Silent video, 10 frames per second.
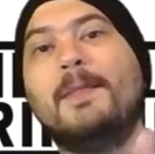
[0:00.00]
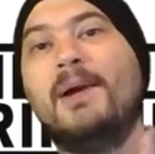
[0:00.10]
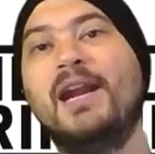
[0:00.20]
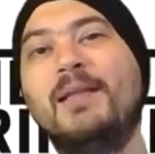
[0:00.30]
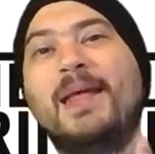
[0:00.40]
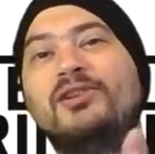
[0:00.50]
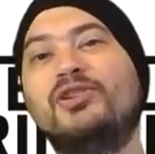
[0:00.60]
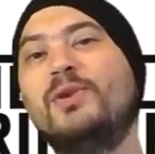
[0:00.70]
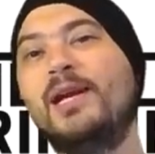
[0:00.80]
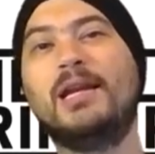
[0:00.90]
But in that
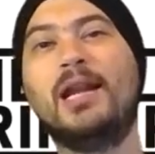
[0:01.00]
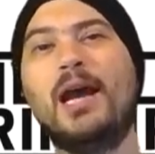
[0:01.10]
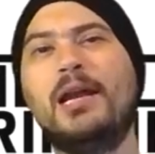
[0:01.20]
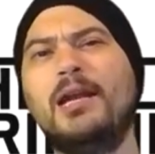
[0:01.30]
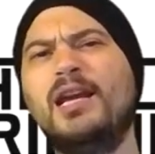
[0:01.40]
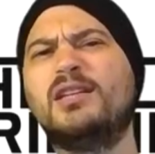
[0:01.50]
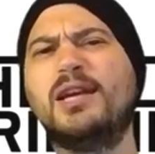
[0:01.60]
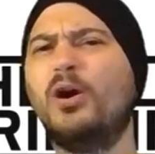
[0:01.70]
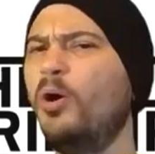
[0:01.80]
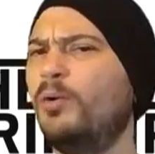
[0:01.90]
straight line, it's
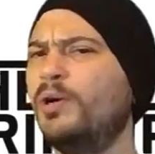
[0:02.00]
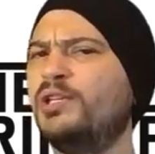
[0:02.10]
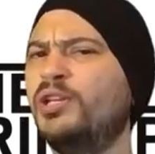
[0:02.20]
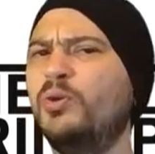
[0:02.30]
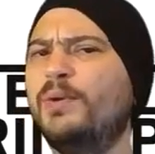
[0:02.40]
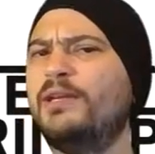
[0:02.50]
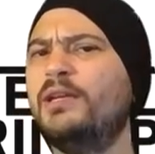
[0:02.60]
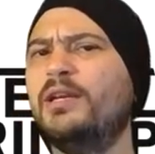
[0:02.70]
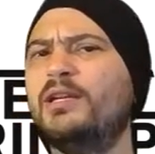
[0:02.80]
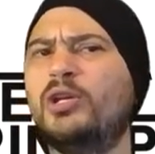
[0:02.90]
like, oh, is it too
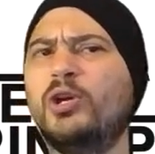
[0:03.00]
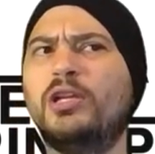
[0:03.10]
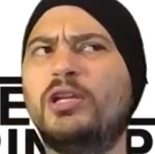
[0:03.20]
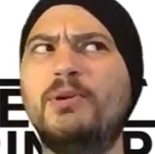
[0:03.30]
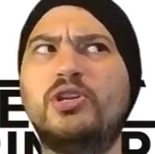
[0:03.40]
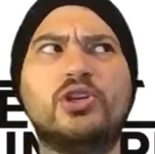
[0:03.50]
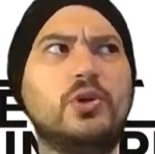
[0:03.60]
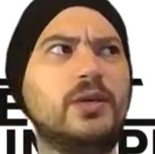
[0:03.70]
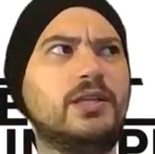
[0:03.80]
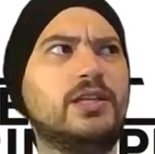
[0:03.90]
easy? Is it too good to be
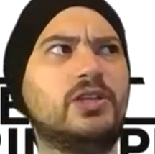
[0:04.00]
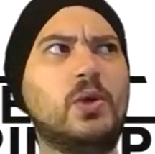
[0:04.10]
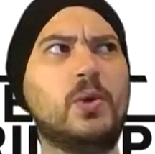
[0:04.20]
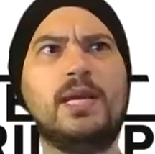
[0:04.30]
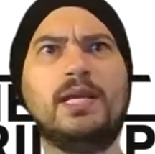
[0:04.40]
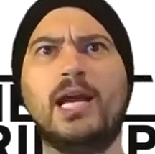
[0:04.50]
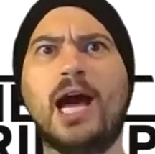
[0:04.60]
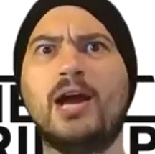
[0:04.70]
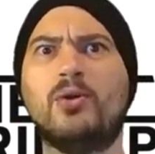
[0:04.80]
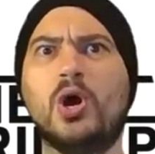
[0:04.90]
true? Is this too easy?
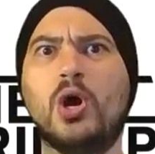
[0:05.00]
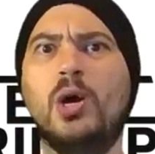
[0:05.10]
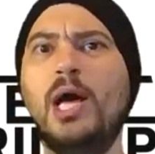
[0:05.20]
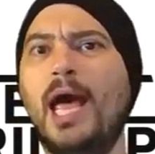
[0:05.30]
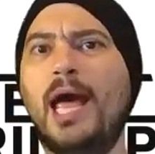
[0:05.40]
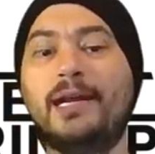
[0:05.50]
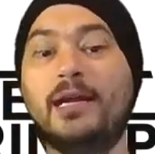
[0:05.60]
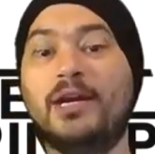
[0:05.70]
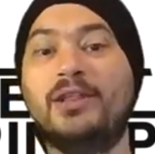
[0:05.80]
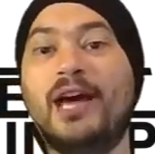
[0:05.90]
I don't know. And
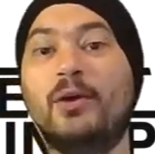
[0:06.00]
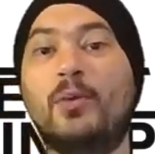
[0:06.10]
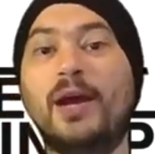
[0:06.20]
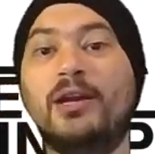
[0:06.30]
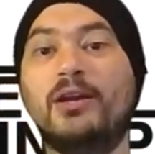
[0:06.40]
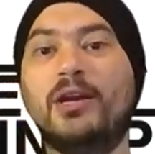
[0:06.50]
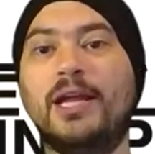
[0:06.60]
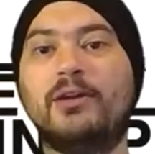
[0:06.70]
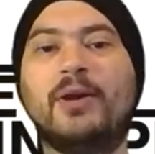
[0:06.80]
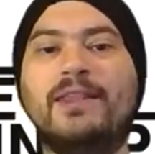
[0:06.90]
that way you're
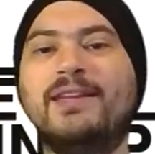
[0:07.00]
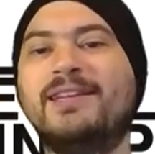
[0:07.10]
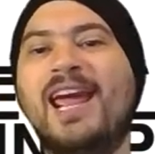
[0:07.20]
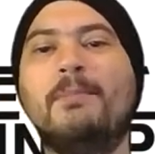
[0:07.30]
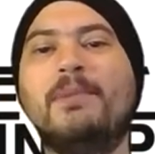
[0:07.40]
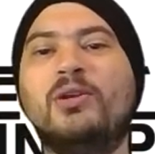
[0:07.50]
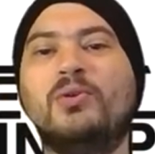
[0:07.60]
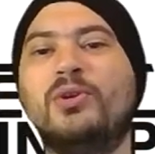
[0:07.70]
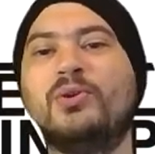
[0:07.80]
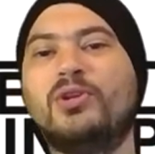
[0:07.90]
like, okay, this can't be too
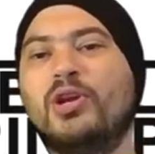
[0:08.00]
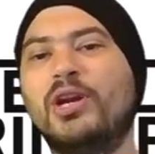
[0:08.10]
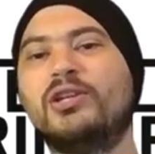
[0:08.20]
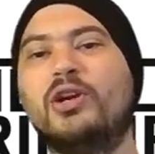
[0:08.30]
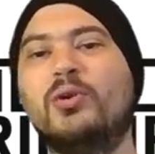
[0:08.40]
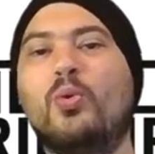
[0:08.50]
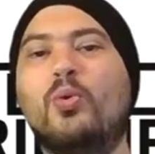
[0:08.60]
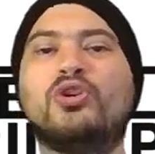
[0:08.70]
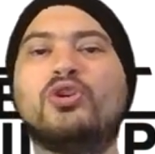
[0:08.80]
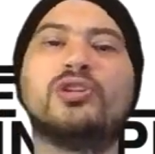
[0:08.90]
true. So you're going to start
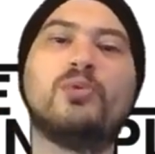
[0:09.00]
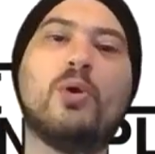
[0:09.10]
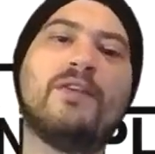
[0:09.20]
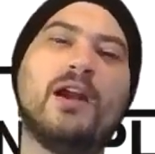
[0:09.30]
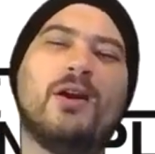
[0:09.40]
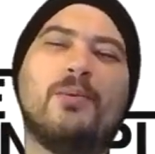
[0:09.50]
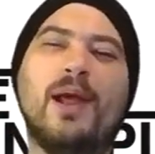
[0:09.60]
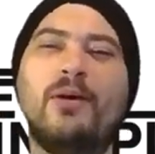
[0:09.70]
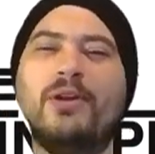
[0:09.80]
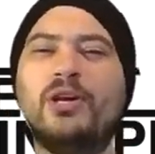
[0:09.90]
swerving
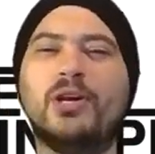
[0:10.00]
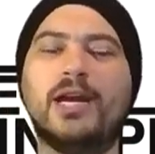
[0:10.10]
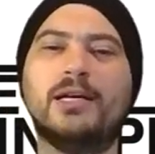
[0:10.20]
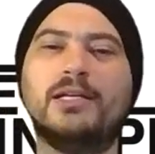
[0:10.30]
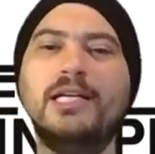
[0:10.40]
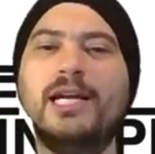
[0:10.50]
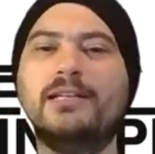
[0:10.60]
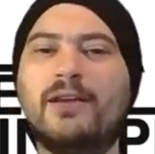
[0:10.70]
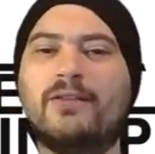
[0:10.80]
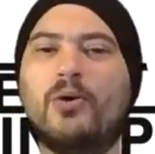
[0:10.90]
around, and you're going to,
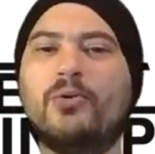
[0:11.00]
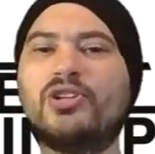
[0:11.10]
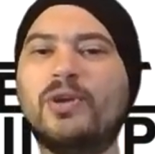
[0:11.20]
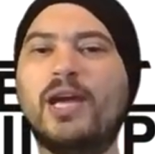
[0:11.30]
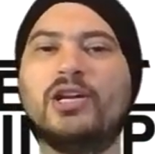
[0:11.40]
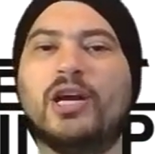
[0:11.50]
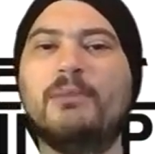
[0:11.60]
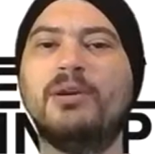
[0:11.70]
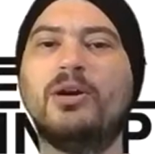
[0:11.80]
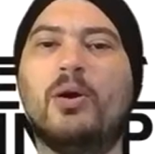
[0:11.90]
instead of going straight, you're going to
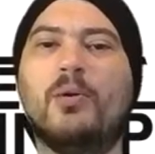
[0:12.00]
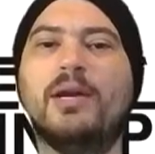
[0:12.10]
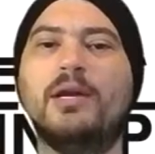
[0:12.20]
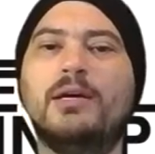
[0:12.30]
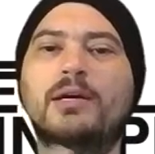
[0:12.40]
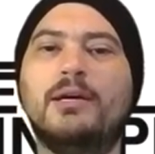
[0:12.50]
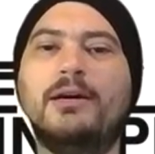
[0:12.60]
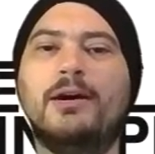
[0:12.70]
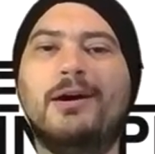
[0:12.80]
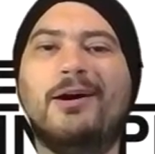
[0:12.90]
be going
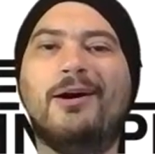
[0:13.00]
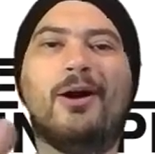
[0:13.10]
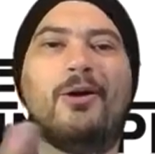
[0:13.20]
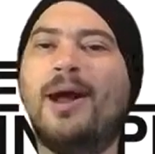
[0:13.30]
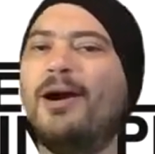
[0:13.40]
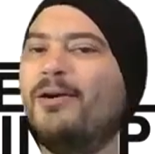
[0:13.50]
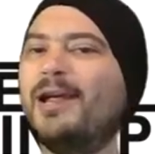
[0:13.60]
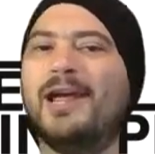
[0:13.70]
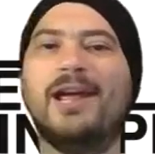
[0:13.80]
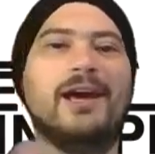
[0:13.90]
around,
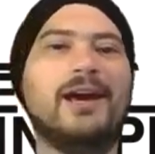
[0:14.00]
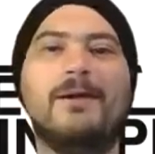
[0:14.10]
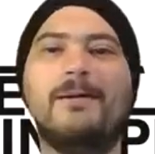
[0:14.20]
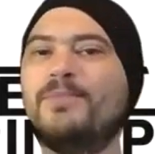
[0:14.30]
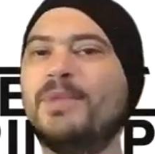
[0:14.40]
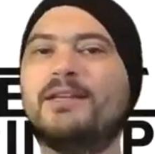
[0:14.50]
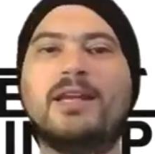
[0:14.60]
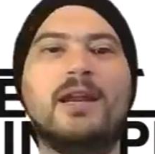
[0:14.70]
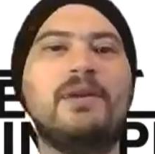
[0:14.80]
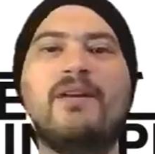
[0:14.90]
and it's
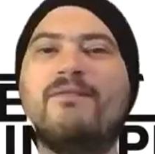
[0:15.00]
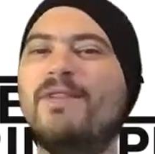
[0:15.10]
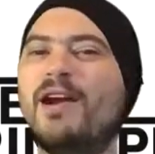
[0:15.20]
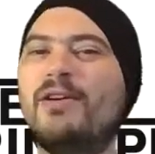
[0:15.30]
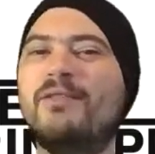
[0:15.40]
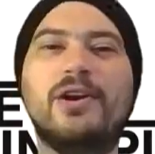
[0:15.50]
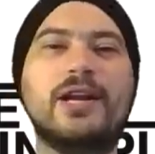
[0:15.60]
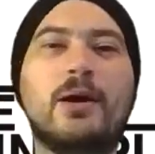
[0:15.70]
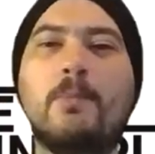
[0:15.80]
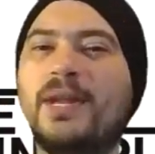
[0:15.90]
going to be a very, very
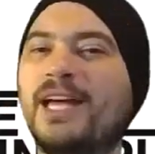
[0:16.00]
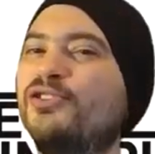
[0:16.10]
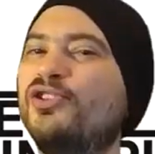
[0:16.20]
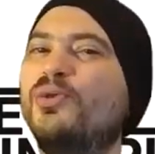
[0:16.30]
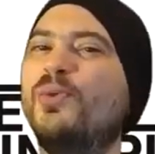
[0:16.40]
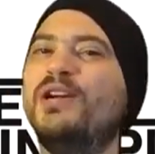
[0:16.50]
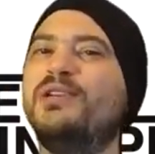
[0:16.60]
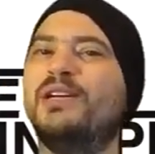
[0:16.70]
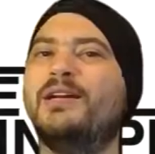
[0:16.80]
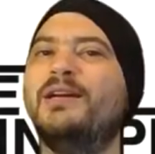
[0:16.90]
complex
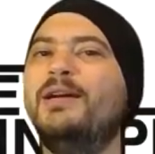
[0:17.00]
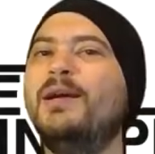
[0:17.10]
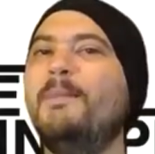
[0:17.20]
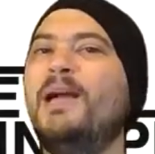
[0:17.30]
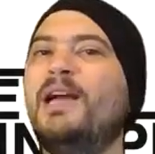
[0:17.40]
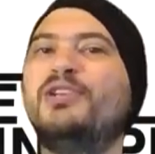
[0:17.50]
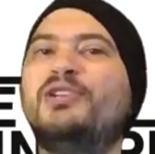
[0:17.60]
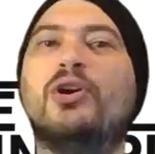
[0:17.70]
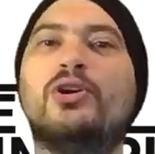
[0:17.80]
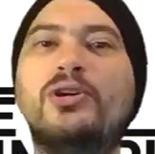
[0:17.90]
situation because
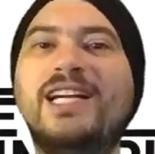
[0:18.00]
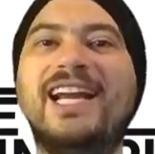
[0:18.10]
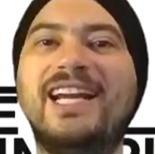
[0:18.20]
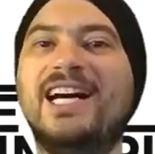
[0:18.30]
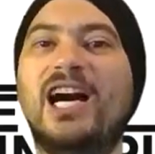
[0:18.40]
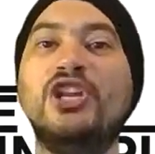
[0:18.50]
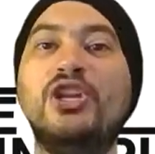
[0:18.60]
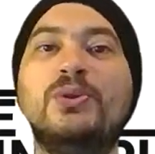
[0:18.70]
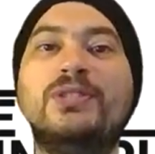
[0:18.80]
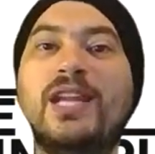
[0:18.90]
you're creating
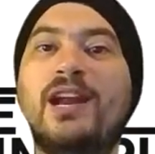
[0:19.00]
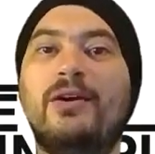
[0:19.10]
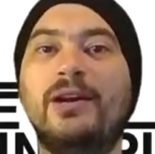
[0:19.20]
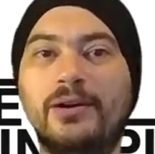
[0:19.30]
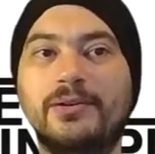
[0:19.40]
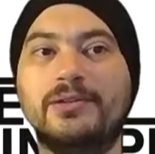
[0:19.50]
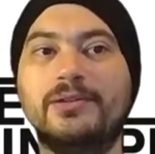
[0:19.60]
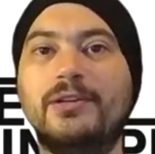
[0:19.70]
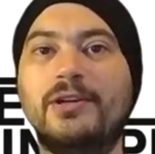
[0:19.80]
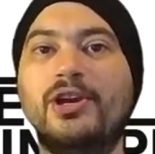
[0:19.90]
new
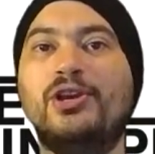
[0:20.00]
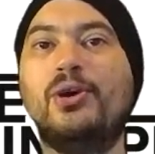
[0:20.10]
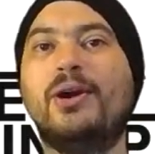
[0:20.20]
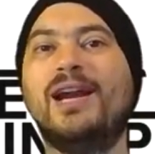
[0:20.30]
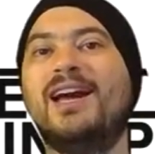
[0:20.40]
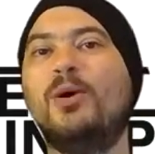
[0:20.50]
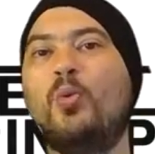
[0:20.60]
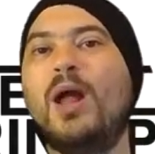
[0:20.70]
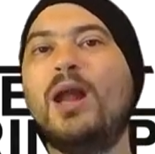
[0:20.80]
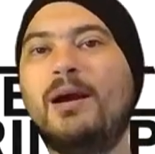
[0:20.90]
scenarios. You're
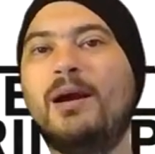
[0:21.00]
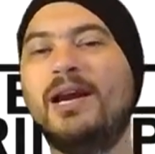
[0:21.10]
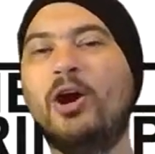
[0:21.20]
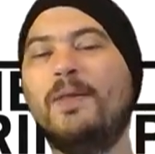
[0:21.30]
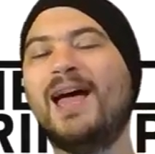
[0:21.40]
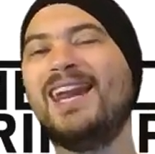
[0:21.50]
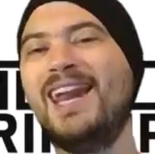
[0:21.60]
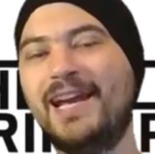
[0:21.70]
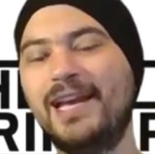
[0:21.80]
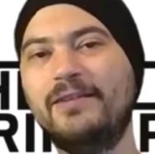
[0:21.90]
welcoming all that
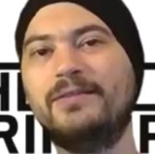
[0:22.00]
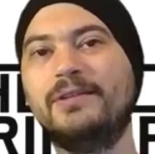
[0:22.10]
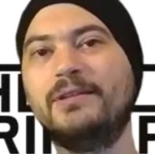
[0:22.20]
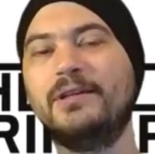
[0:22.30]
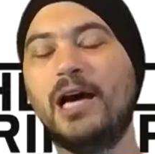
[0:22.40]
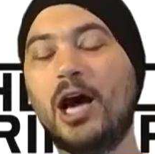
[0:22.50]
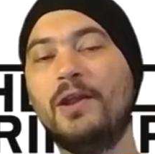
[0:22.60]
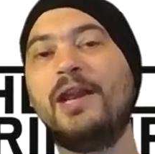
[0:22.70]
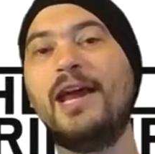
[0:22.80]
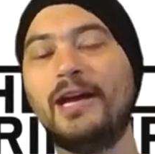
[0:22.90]
negative, all
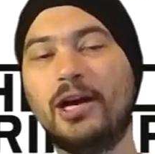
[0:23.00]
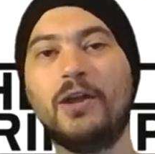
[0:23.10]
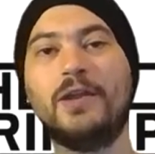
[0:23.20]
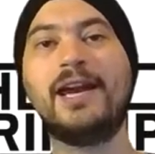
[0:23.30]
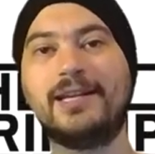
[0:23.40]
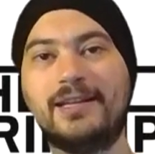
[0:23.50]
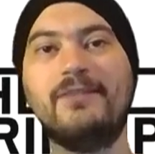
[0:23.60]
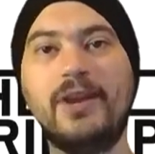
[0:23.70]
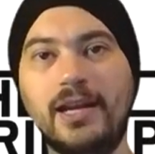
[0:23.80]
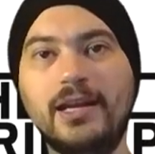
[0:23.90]
the
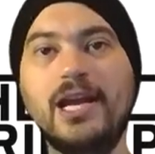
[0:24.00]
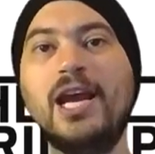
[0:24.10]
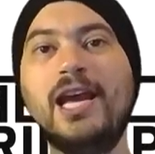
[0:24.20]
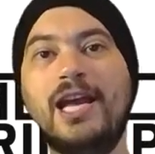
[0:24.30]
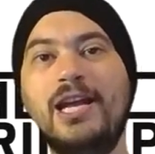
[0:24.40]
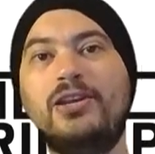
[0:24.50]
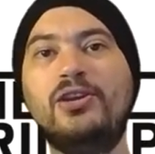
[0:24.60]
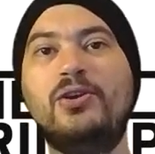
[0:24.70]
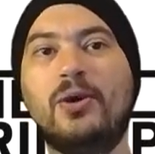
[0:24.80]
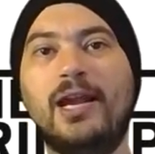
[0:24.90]
negativity into
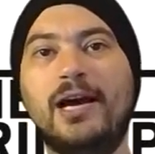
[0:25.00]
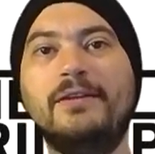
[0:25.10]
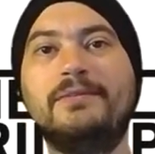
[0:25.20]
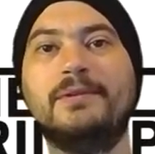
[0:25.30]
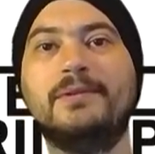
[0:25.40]
your life